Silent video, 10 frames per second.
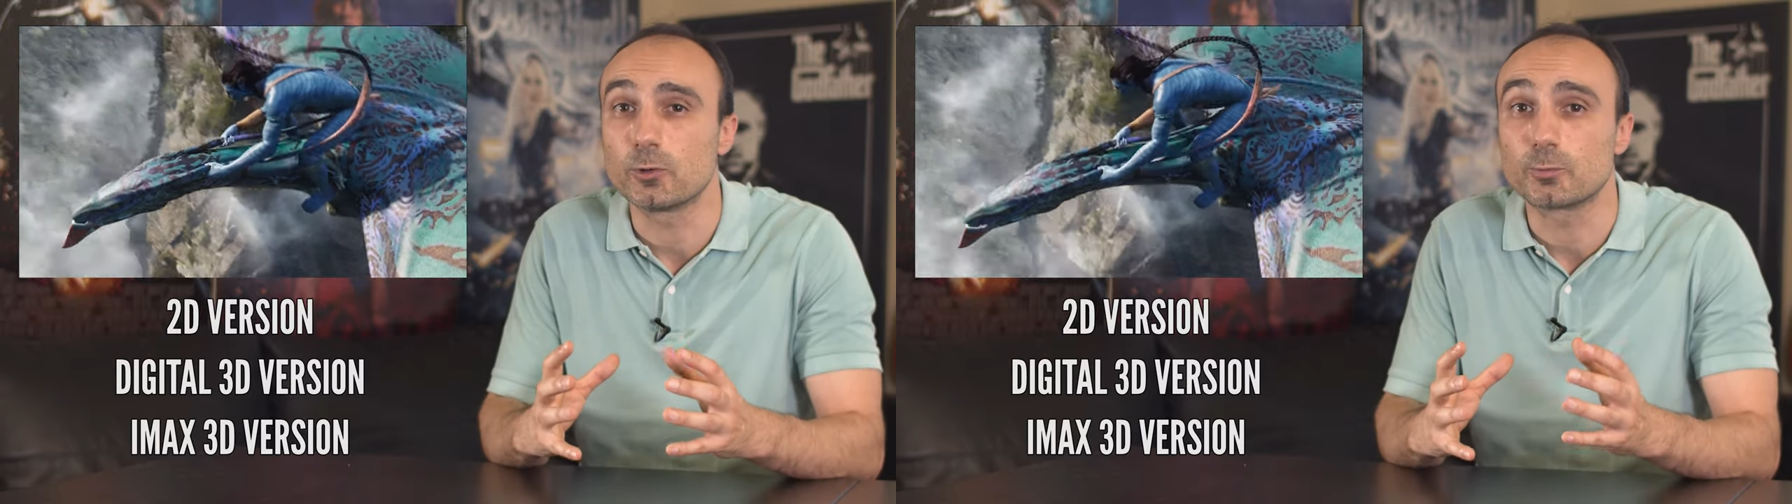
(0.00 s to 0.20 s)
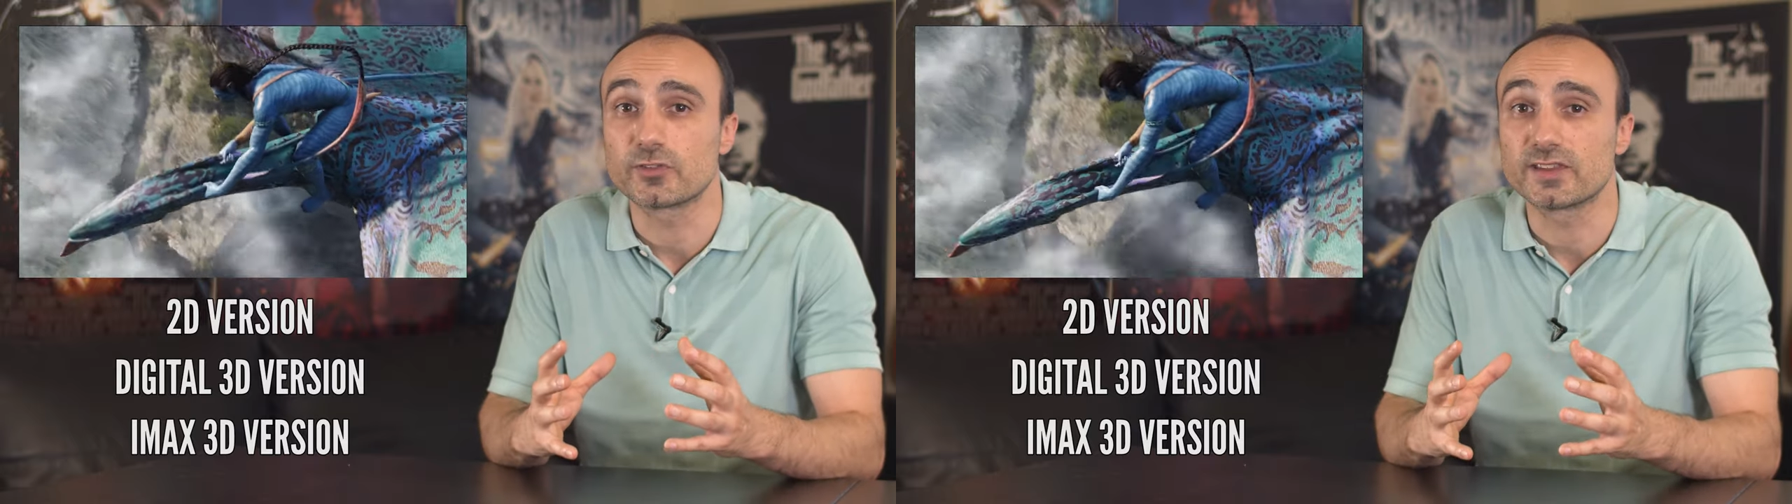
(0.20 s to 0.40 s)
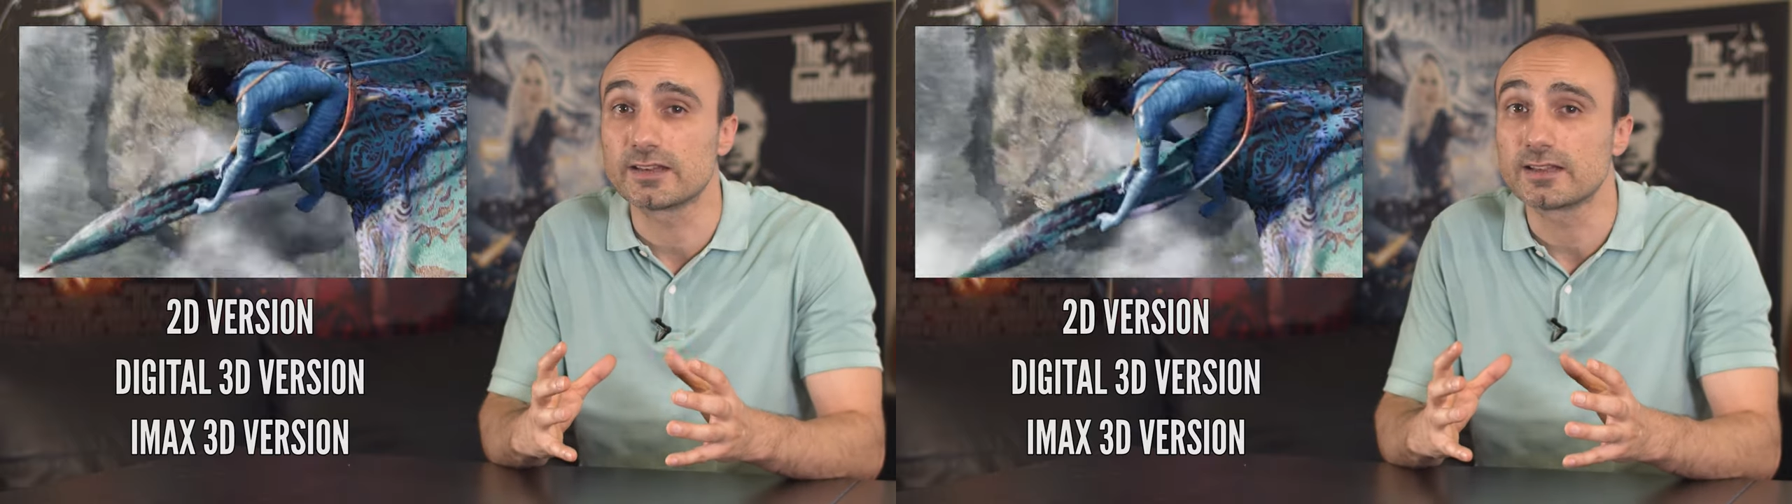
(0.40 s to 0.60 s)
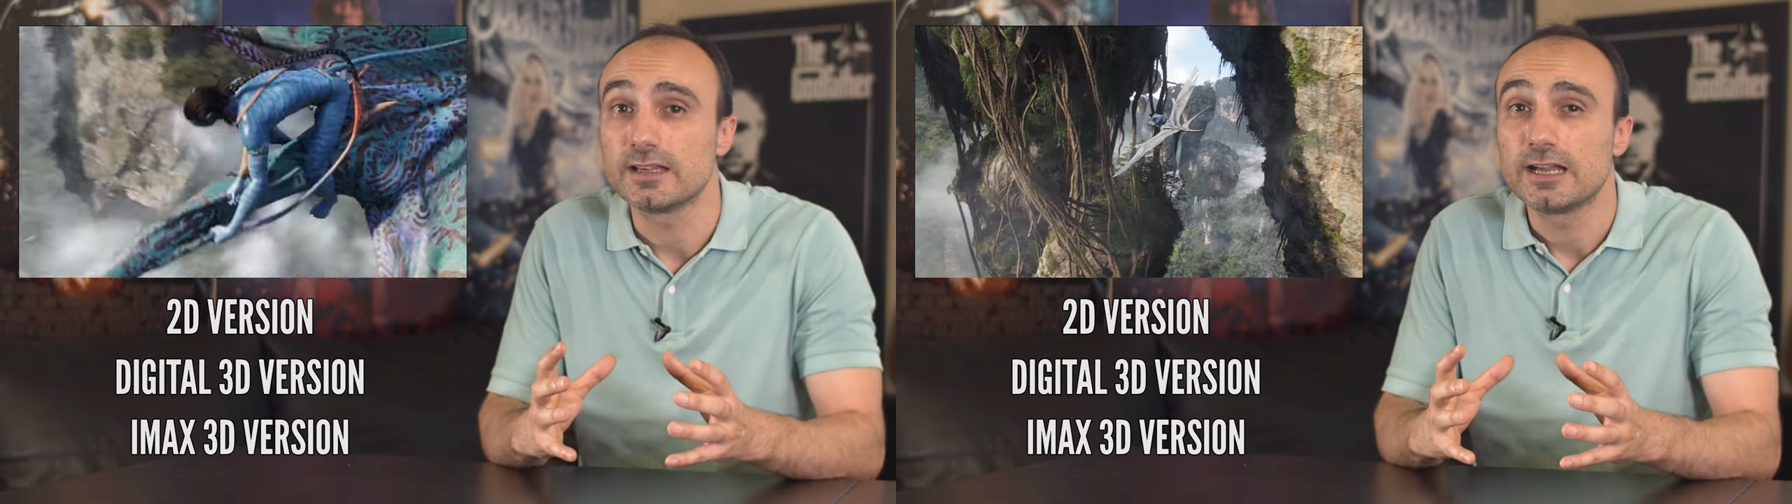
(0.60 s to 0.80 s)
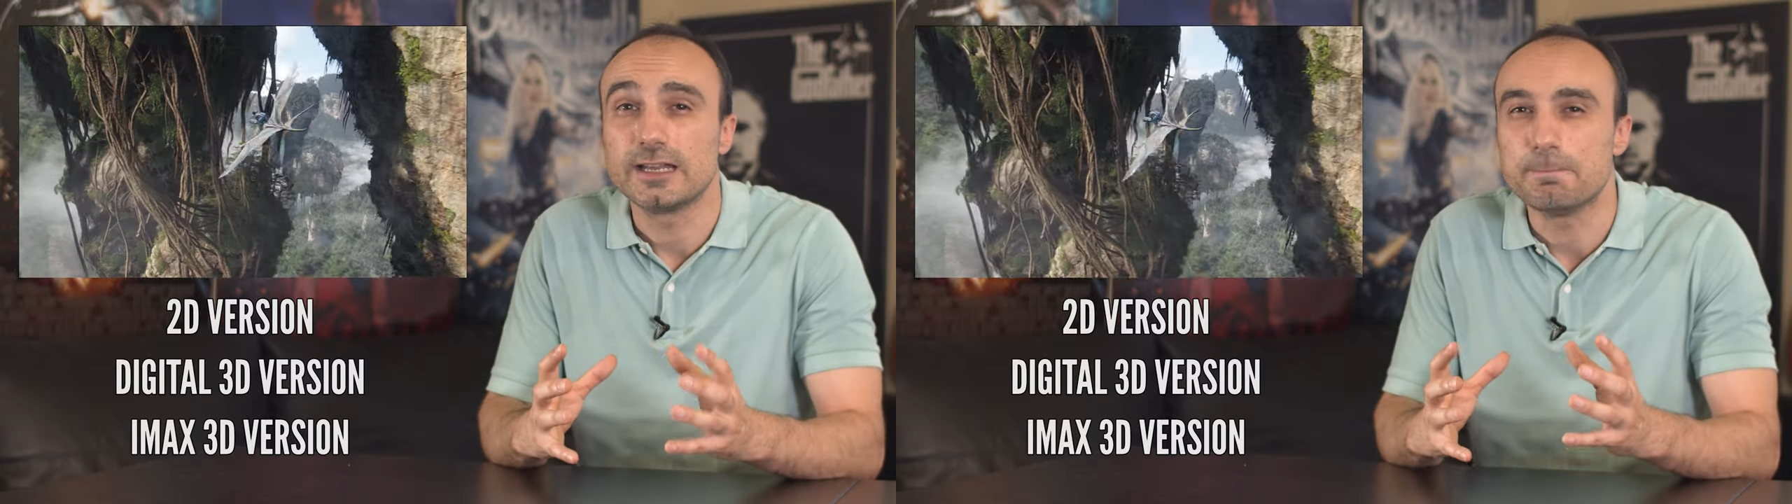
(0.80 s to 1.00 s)
would present
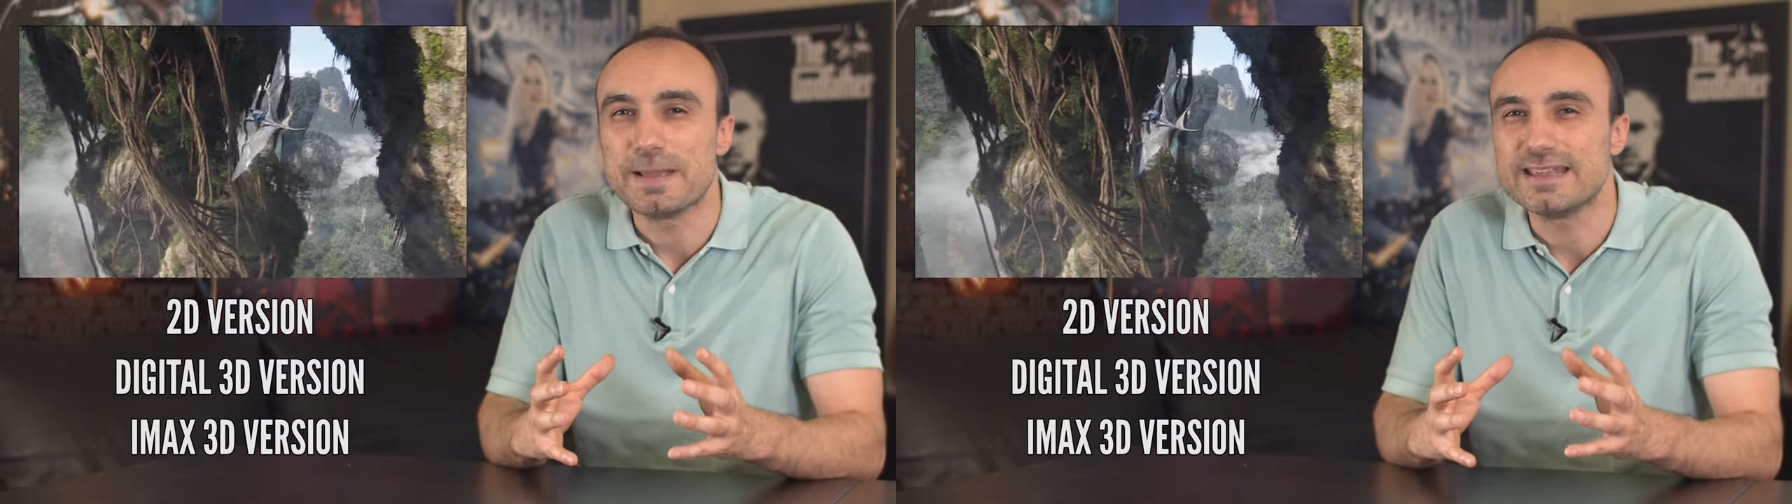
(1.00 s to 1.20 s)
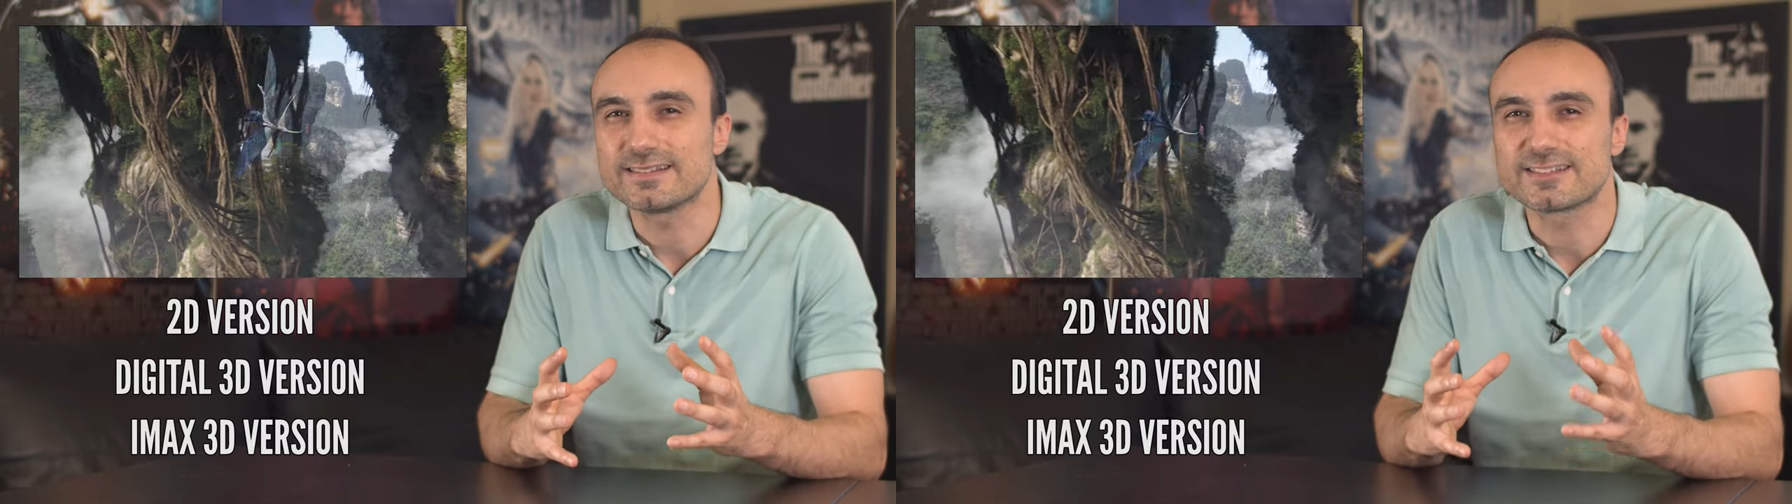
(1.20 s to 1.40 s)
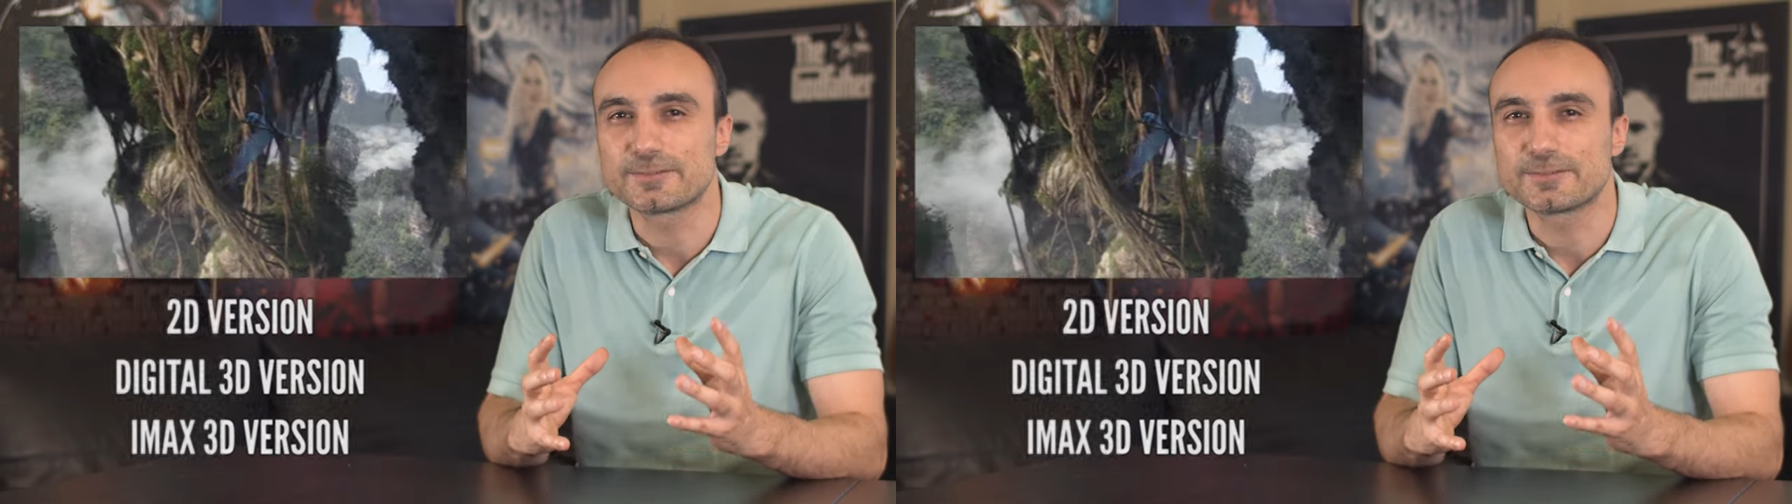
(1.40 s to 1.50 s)
an amazing